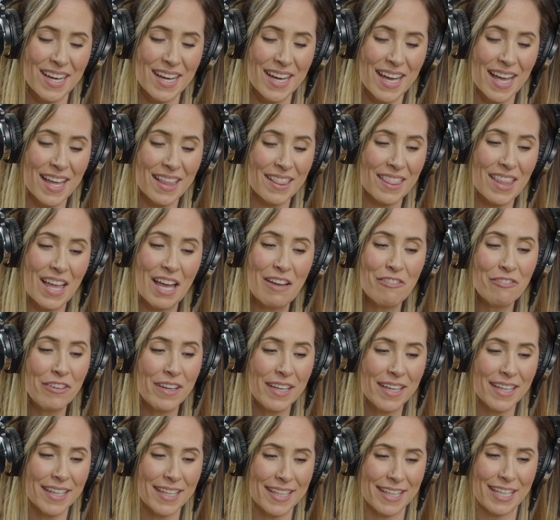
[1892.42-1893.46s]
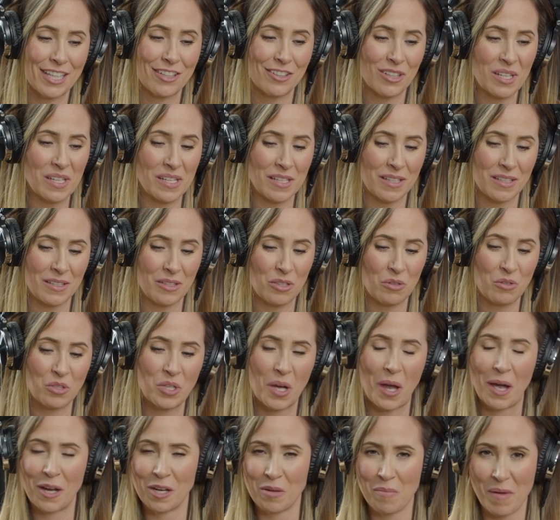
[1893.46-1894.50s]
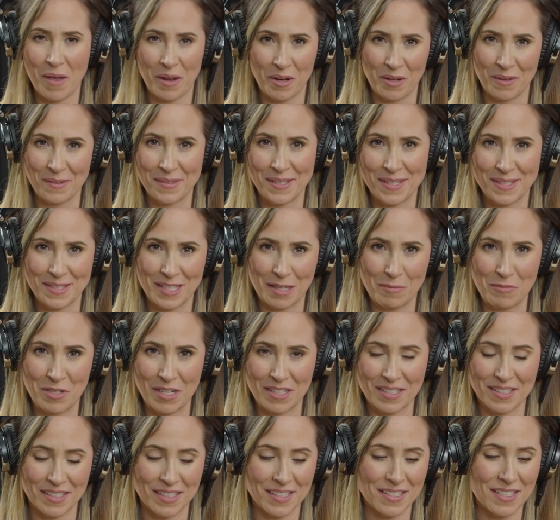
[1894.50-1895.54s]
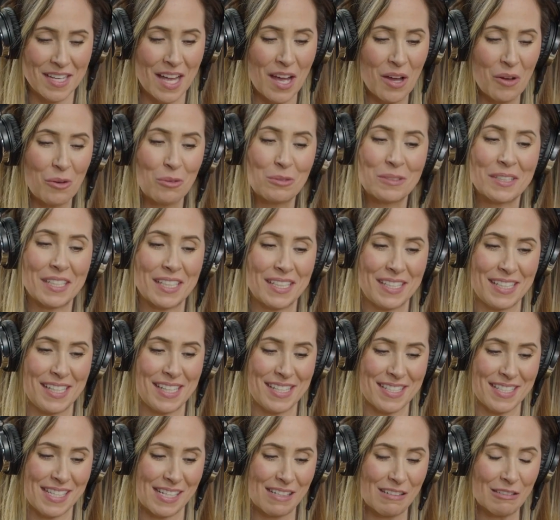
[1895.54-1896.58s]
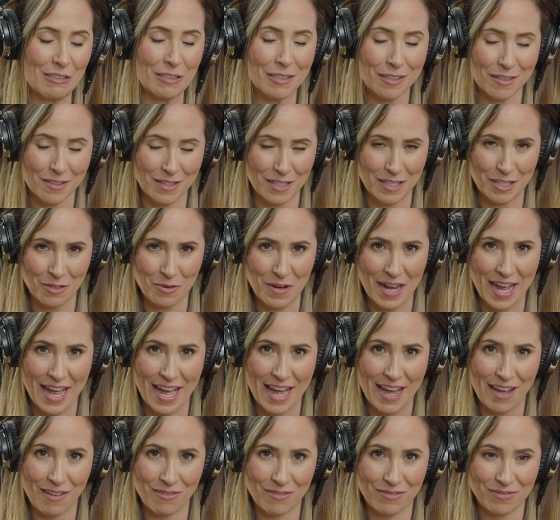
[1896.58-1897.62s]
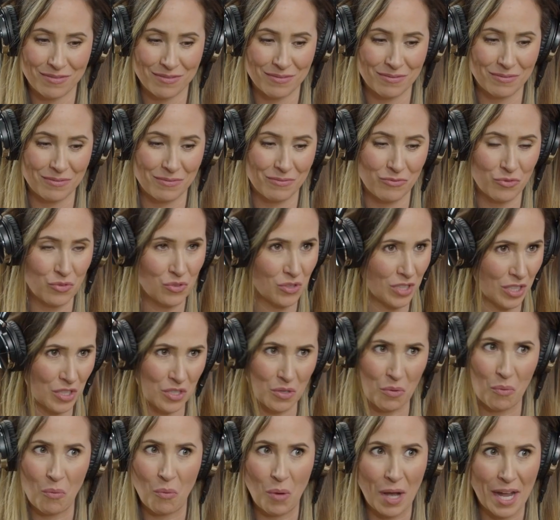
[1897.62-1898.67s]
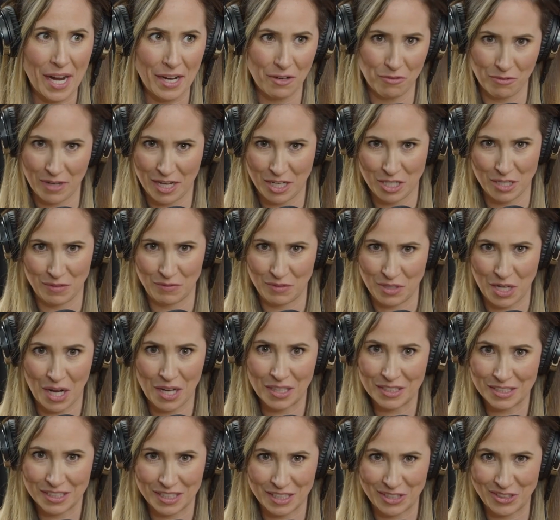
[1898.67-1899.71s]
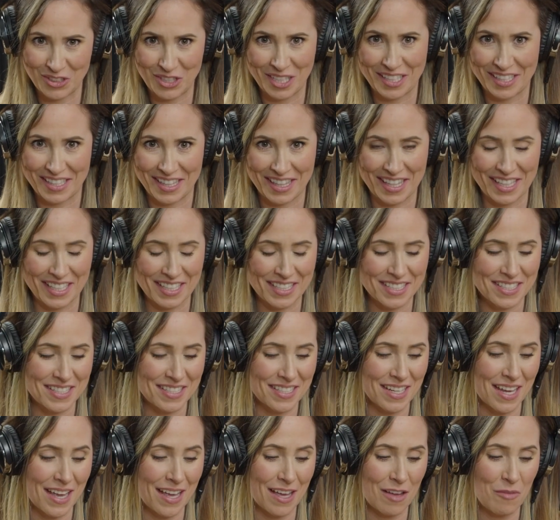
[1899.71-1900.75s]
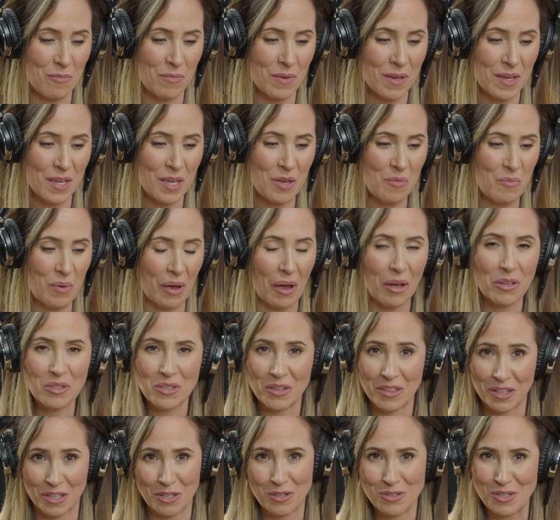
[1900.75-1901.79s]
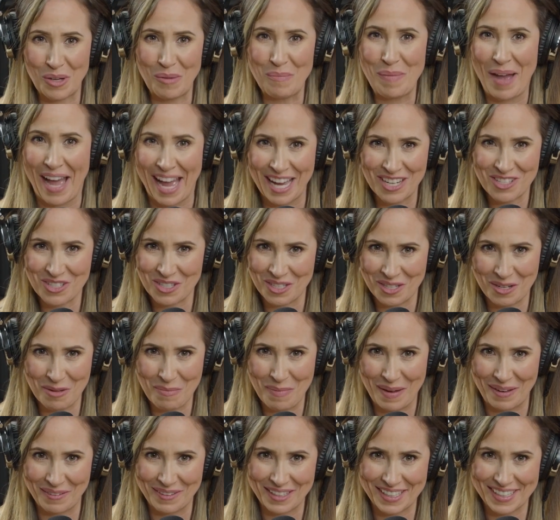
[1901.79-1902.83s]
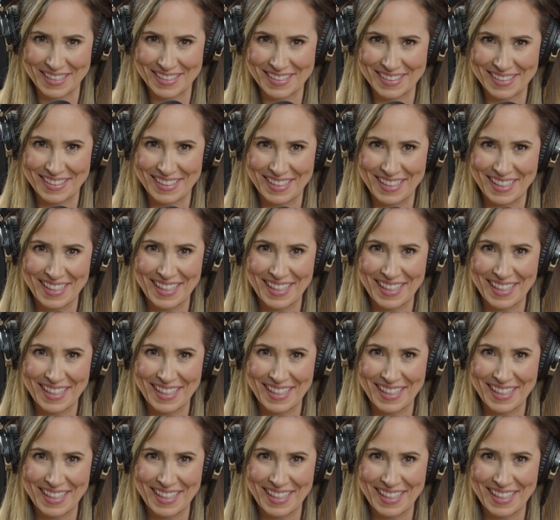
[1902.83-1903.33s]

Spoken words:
I love hearing you talk about all these subjects, because not only is it clear that you have such a wide range of knowledge in this, but also that you're so passionate about it.